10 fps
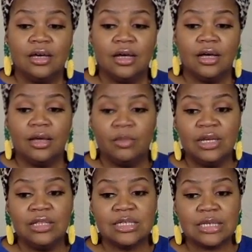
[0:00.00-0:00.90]
uh, me
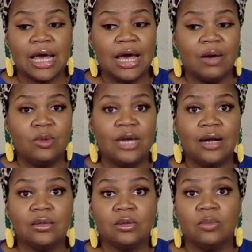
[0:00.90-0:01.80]
and this guy we got
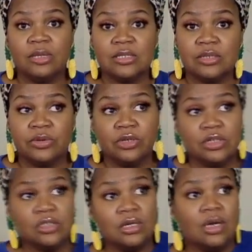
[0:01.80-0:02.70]
a little bit
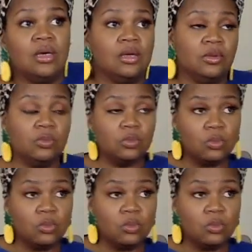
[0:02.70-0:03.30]
serious and